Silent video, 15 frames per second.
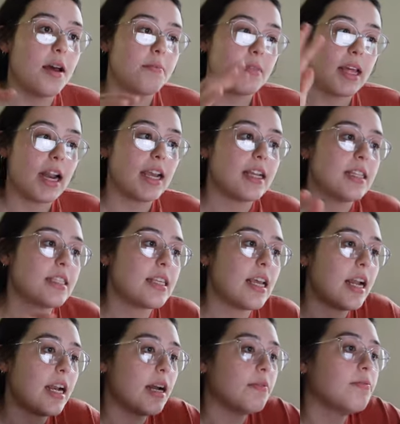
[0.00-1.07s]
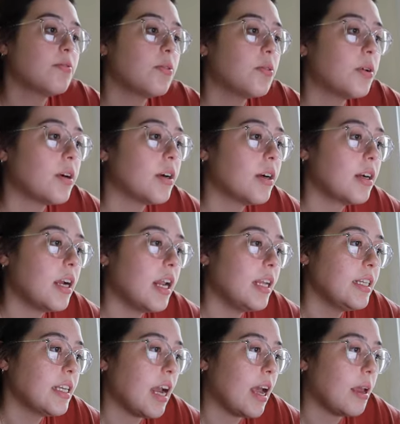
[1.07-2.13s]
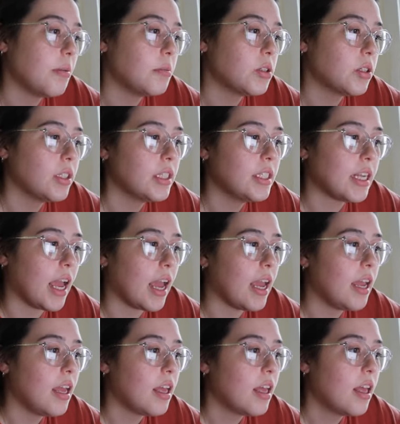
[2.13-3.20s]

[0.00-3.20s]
that I can sign up for anytime during the day.